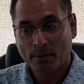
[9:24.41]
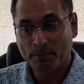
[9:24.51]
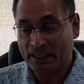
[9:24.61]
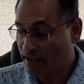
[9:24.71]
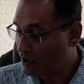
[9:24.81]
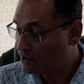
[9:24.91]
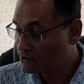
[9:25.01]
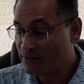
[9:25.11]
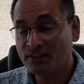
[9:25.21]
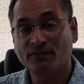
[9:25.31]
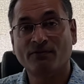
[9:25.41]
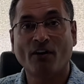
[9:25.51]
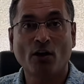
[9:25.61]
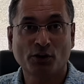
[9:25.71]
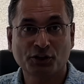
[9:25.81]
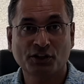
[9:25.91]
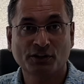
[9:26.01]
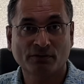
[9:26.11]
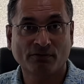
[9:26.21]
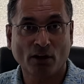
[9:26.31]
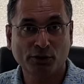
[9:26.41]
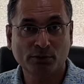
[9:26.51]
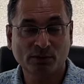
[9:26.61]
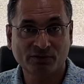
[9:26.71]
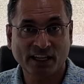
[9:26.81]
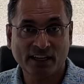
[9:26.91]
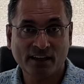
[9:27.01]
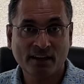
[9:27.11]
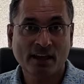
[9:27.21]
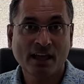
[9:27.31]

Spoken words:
Because of the sheer volume of data,